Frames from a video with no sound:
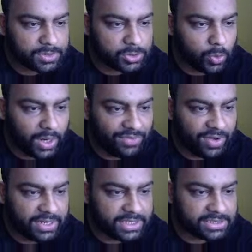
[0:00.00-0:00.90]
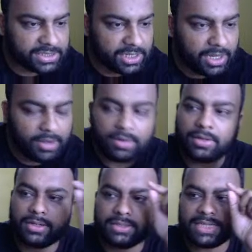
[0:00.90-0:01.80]
So what if I just
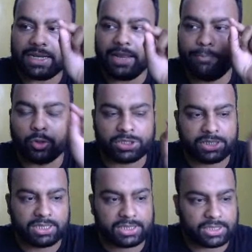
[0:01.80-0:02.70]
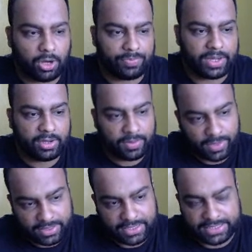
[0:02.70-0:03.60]
gently push this object
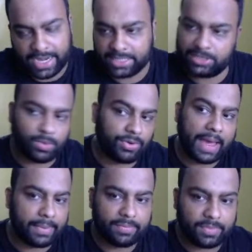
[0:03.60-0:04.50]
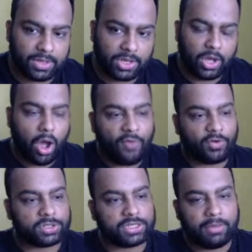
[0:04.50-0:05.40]
in this direction? What would happen? Of
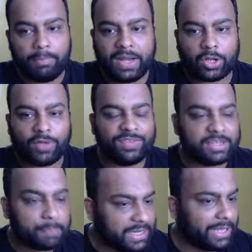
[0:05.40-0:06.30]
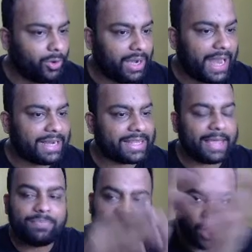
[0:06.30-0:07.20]
course, because of this particular
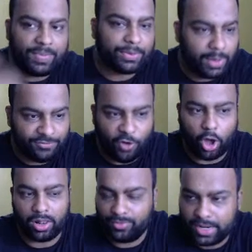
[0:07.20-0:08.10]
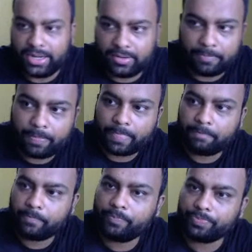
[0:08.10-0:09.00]
landscape, this object will fall, right?
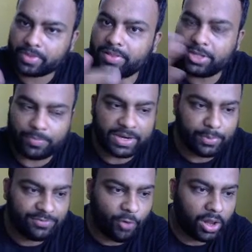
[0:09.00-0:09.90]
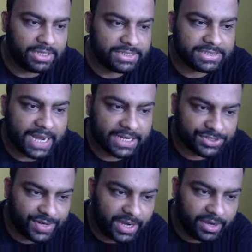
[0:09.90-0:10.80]
This object will fall in this
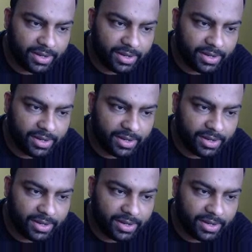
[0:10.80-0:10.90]
direction, right?